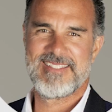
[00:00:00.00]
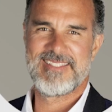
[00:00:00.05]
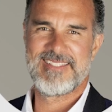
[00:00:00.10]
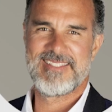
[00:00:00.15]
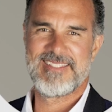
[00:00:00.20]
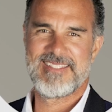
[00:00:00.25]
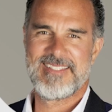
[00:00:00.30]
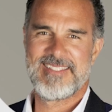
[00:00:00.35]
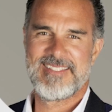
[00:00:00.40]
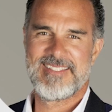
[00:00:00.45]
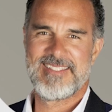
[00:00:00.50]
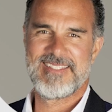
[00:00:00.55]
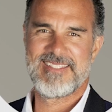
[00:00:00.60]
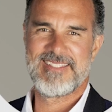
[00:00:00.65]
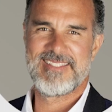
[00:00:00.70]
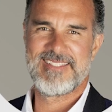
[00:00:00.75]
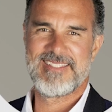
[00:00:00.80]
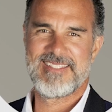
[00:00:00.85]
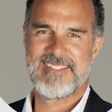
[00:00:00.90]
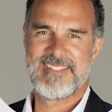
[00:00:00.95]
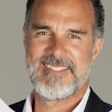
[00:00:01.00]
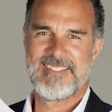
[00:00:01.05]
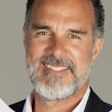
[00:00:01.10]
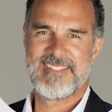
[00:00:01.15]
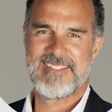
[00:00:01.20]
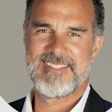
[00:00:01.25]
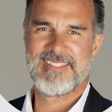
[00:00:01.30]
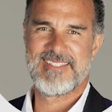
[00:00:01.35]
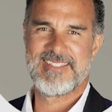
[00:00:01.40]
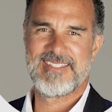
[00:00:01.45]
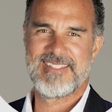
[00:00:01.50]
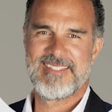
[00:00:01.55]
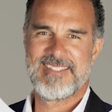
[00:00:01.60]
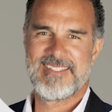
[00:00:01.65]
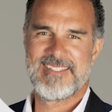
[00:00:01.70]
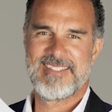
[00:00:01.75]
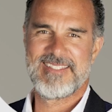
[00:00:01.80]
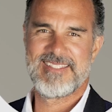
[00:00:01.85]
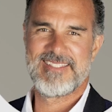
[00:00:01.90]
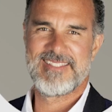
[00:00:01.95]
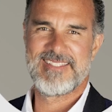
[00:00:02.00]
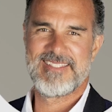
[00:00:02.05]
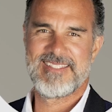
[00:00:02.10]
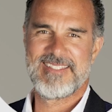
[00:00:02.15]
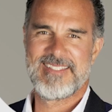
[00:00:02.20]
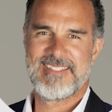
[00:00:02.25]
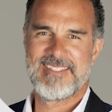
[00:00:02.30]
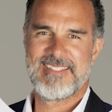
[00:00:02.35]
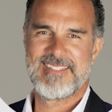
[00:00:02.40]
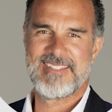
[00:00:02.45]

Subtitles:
for the investors to get under the hood